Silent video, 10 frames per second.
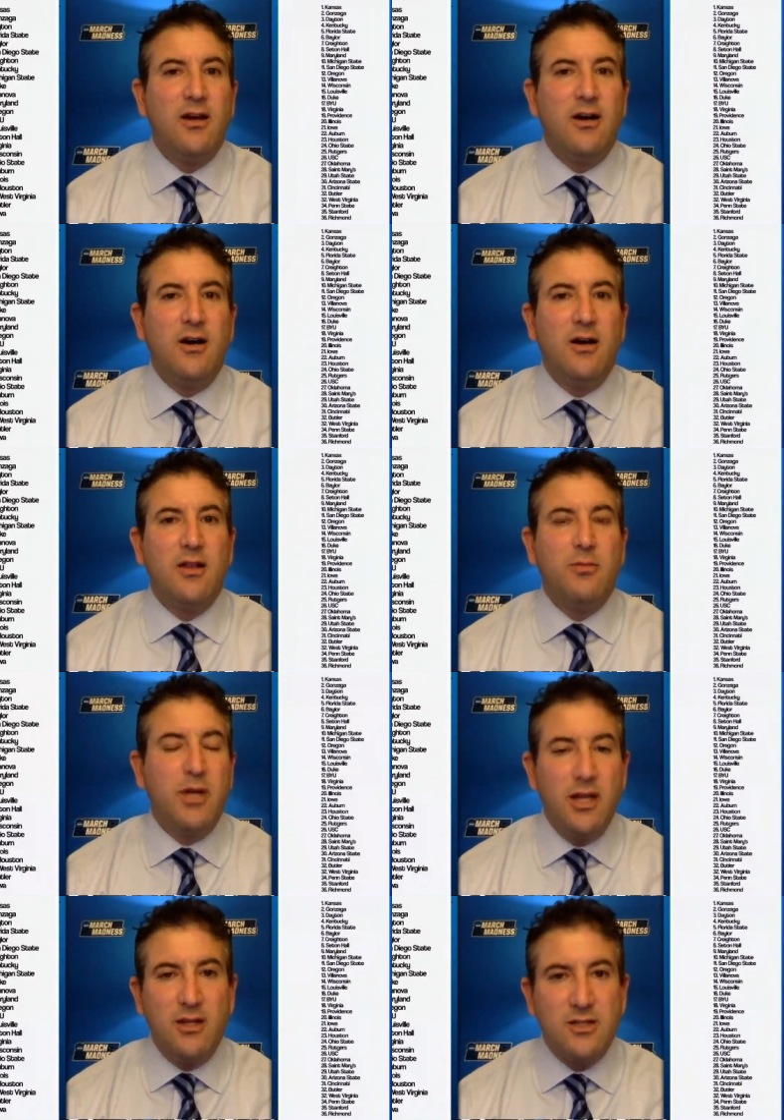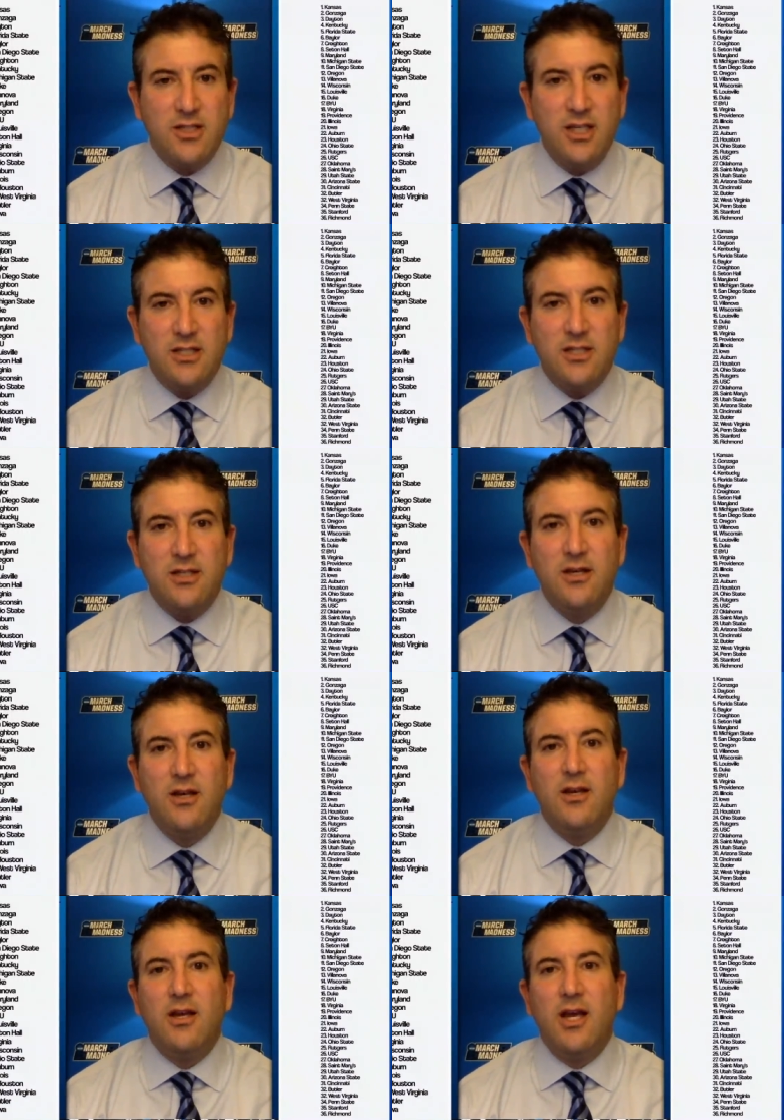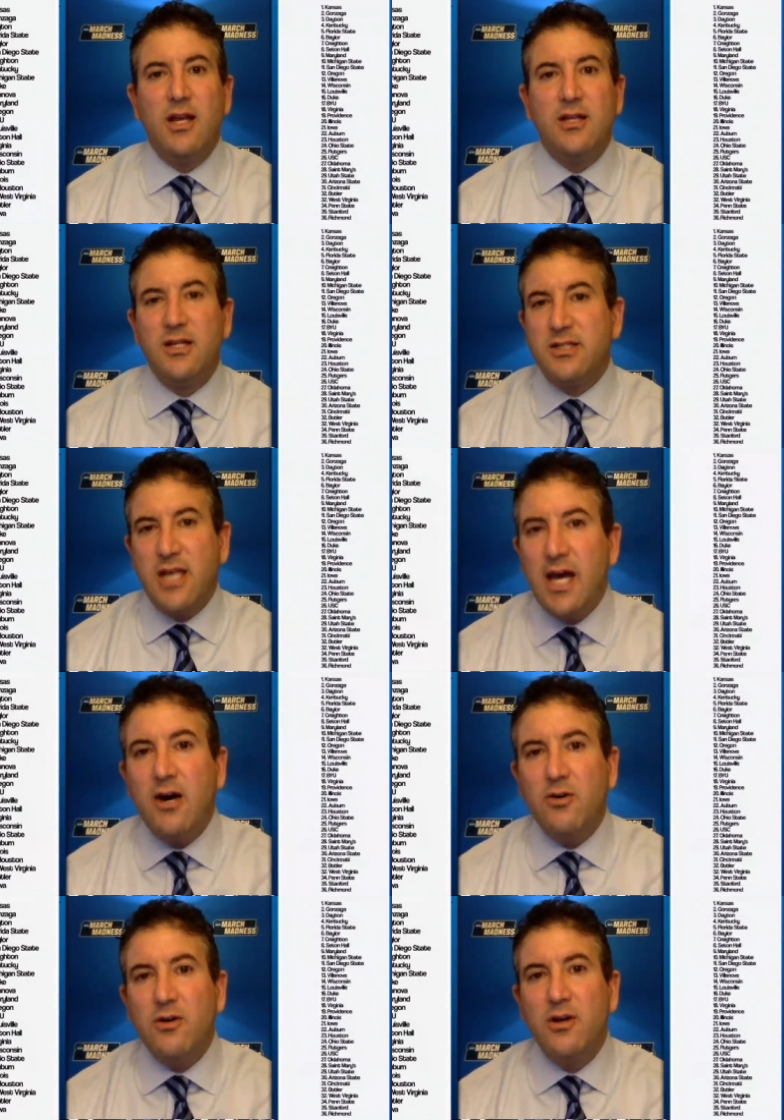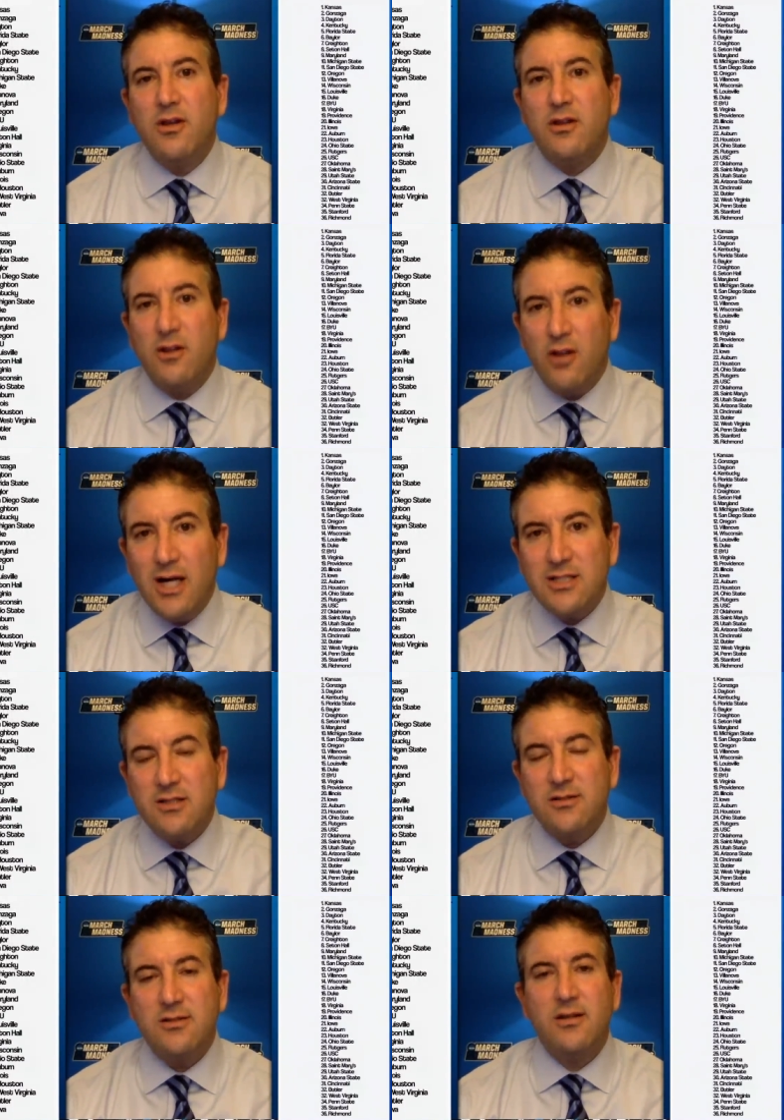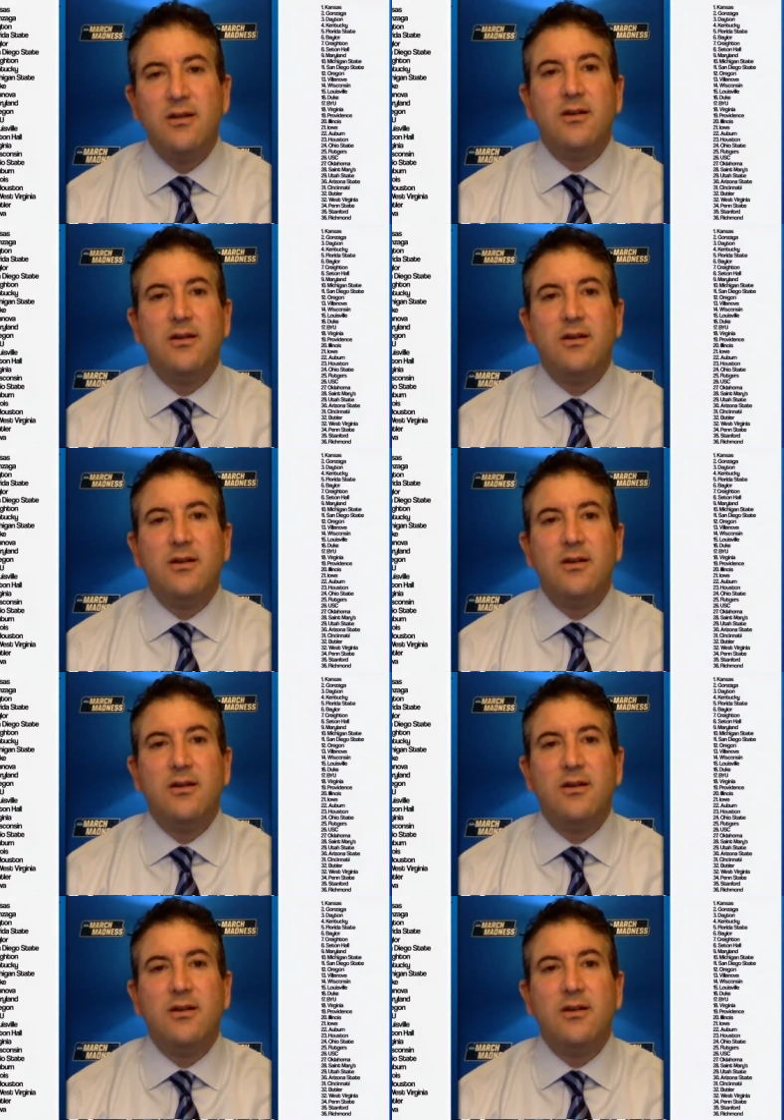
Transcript: uh, at the beginning of the season and discount the losses.